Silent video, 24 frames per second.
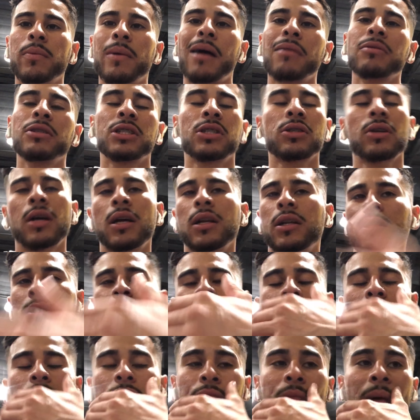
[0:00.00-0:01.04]
to, I'm just trying to
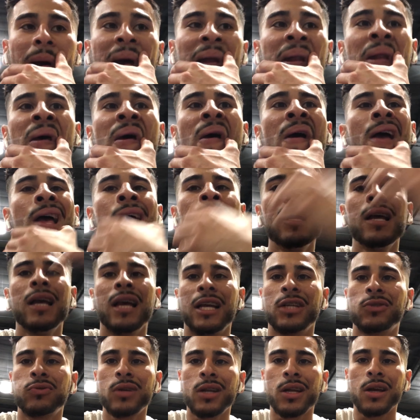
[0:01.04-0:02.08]
tone, man.
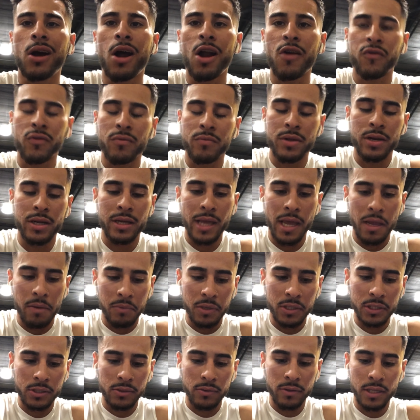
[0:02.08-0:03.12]
It's really hard for me to gain
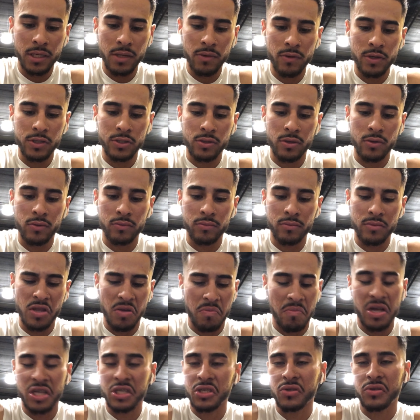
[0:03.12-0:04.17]
muscle anyway, so the
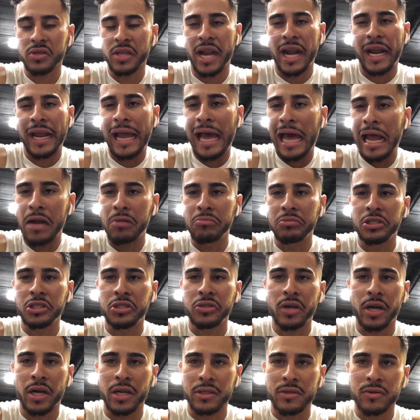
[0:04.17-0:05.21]
muscles that I got, I'm just
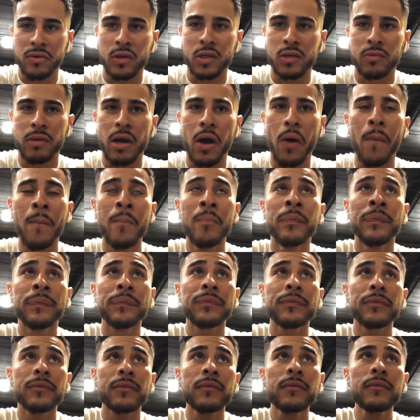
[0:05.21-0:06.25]
trying to tone them out.
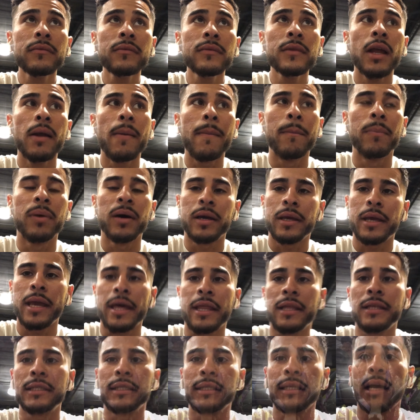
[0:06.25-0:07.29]
But yeah,
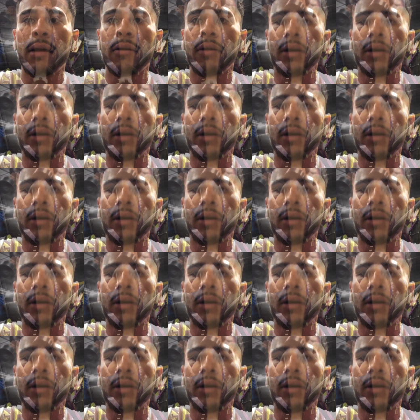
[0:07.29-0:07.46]
this is how